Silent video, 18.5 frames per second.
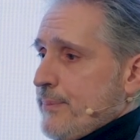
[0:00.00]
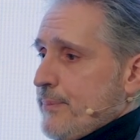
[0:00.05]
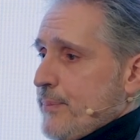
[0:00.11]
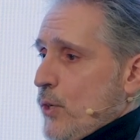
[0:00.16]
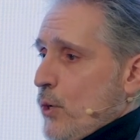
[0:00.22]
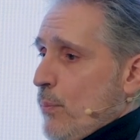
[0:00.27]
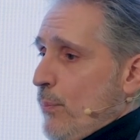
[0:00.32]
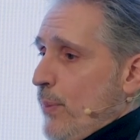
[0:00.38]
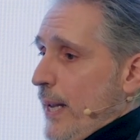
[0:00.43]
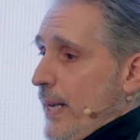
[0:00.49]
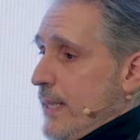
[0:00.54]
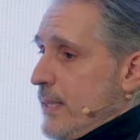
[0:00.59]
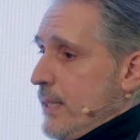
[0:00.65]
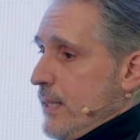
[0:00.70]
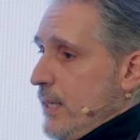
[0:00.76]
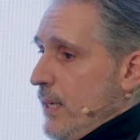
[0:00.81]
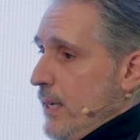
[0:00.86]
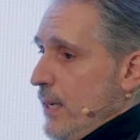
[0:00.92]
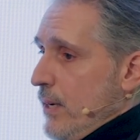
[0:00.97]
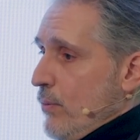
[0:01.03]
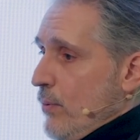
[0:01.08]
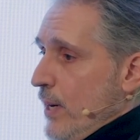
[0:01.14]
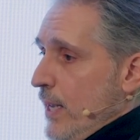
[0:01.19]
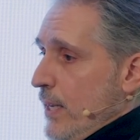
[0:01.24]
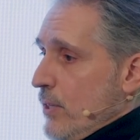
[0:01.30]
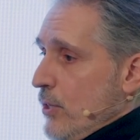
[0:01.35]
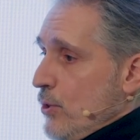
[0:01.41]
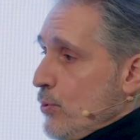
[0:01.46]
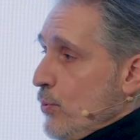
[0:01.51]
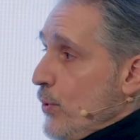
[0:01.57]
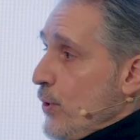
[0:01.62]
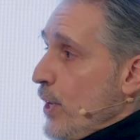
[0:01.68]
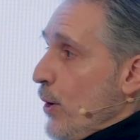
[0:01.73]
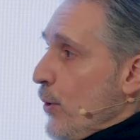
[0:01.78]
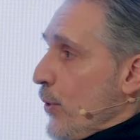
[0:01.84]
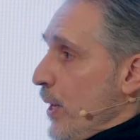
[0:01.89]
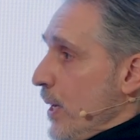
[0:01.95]
complexity related to
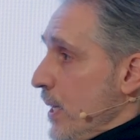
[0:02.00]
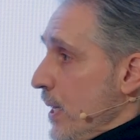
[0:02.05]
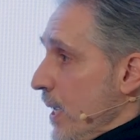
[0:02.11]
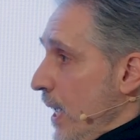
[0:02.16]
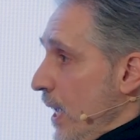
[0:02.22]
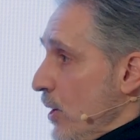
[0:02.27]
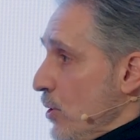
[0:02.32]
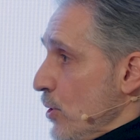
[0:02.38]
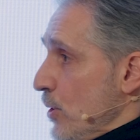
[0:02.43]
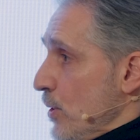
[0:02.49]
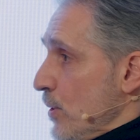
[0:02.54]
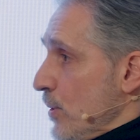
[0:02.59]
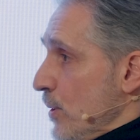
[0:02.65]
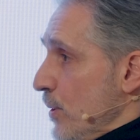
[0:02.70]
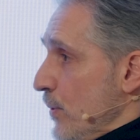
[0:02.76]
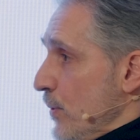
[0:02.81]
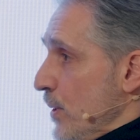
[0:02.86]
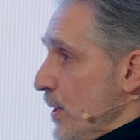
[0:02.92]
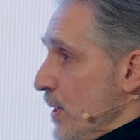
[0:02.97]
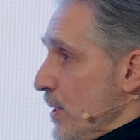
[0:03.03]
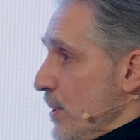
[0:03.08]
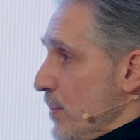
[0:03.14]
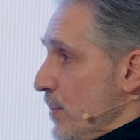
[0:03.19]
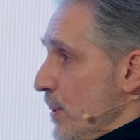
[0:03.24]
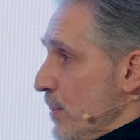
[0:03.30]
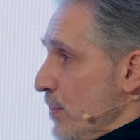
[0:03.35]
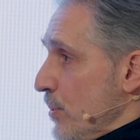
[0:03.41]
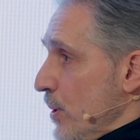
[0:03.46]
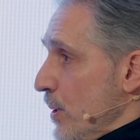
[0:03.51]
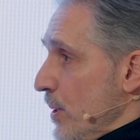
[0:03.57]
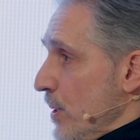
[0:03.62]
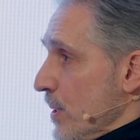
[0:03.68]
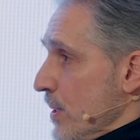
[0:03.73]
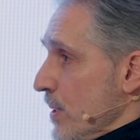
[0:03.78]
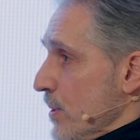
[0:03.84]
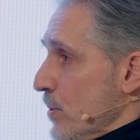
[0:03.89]
the authentication of these products,